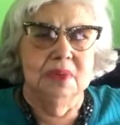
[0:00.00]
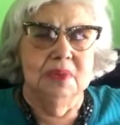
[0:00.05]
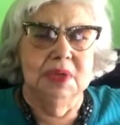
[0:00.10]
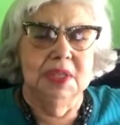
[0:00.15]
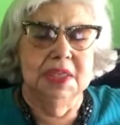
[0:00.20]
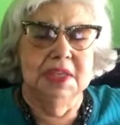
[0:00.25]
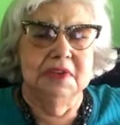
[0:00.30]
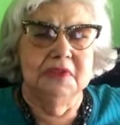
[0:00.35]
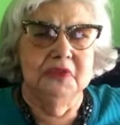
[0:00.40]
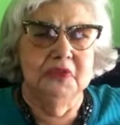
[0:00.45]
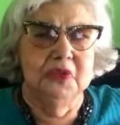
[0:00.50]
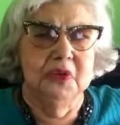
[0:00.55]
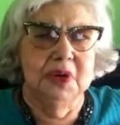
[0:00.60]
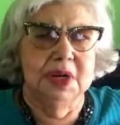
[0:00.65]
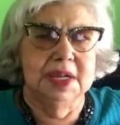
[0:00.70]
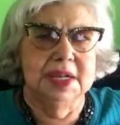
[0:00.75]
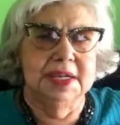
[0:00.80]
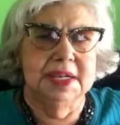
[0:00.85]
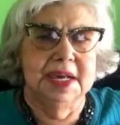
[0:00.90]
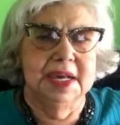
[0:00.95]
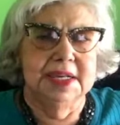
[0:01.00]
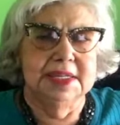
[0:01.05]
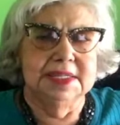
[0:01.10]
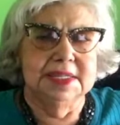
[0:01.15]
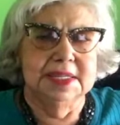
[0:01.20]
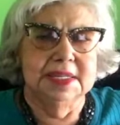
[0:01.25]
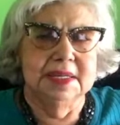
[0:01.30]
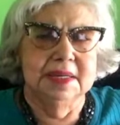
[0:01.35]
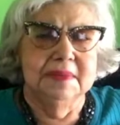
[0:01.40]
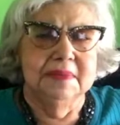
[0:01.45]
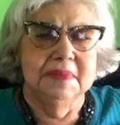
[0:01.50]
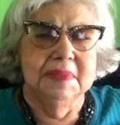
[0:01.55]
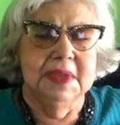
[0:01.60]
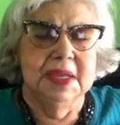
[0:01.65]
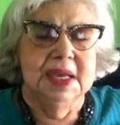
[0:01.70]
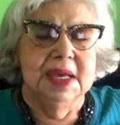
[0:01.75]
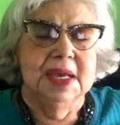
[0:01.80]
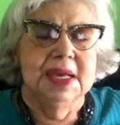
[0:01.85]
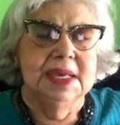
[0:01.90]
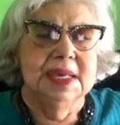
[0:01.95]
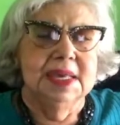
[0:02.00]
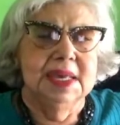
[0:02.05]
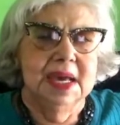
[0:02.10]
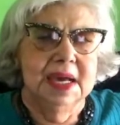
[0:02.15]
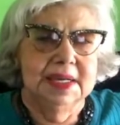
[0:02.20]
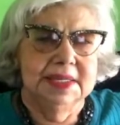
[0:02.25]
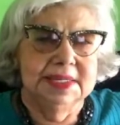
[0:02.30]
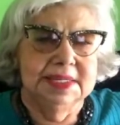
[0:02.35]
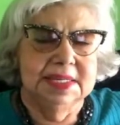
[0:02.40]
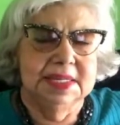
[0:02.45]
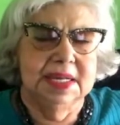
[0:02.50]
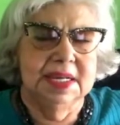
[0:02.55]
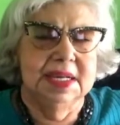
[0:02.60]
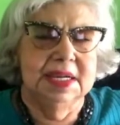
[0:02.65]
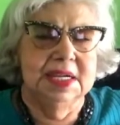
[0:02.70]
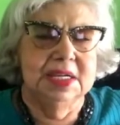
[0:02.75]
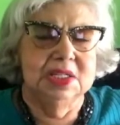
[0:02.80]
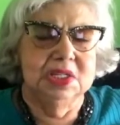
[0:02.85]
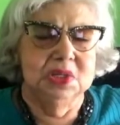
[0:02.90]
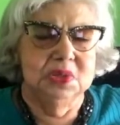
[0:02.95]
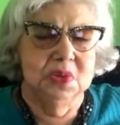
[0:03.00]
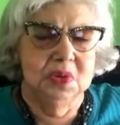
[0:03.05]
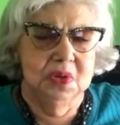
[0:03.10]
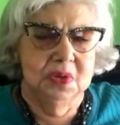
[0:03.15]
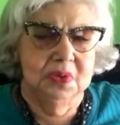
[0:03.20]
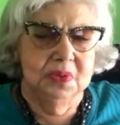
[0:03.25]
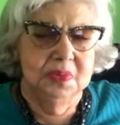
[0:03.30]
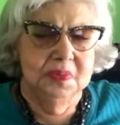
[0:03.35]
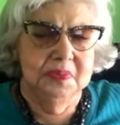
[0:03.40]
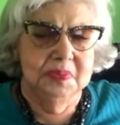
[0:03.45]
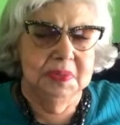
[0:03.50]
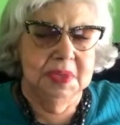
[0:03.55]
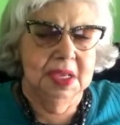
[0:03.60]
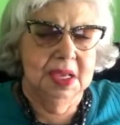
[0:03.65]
within 40 days. Yes, it is true.